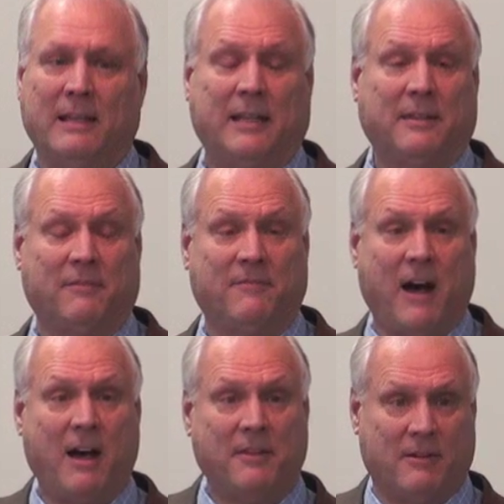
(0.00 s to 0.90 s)
that the
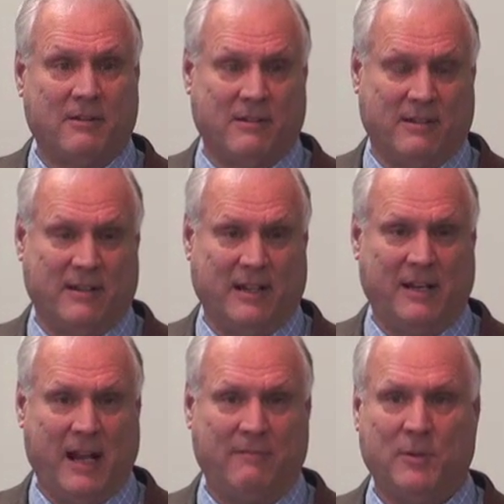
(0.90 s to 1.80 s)
Father in
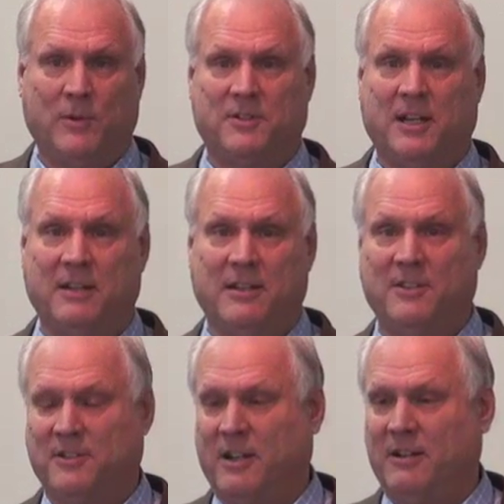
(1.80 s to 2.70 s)
heaven would send
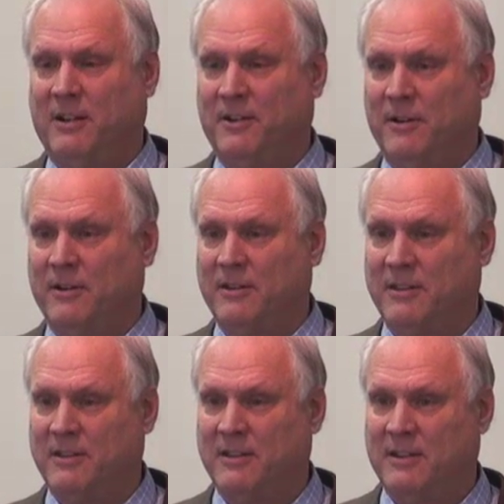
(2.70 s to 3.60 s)
his Son on
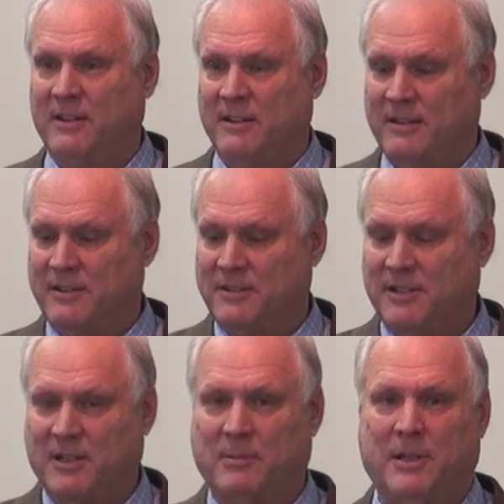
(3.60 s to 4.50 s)
earth and
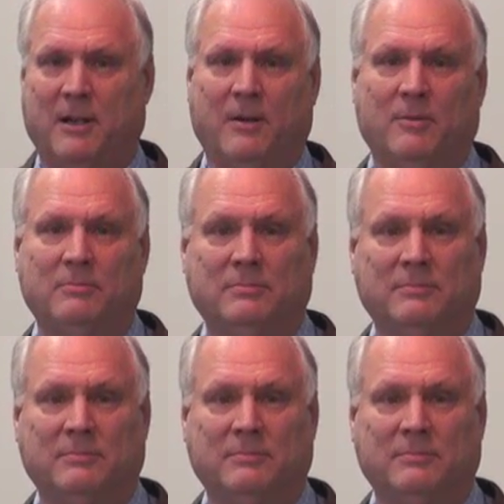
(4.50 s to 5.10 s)
stick him in a home?